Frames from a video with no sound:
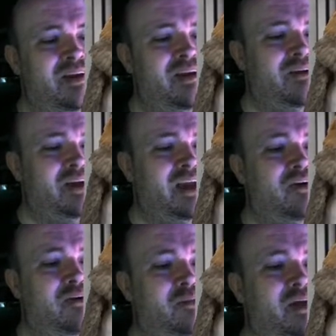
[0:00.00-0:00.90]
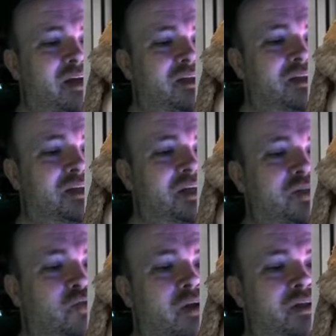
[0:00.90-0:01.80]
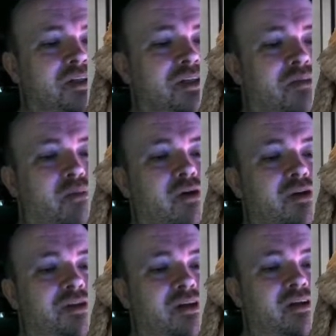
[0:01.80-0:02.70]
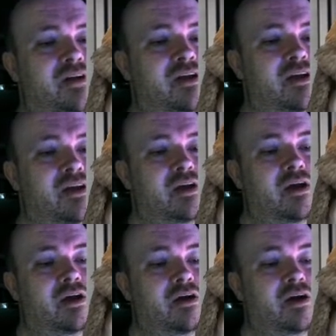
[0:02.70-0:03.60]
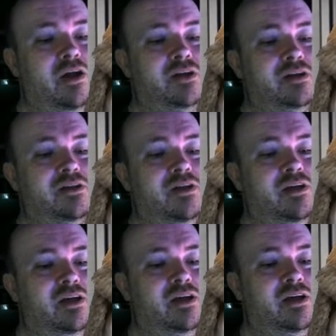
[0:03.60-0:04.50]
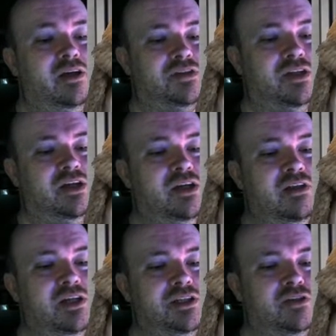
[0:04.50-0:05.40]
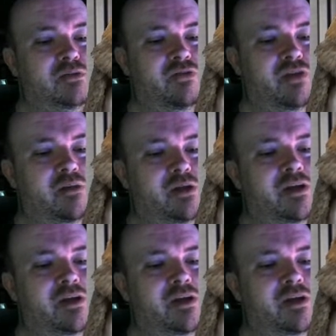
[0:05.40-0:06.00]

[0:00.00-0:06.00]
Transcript: Okay, now I'm dying on stage 1. This is embarrassing. Alright. I have saved the last human family.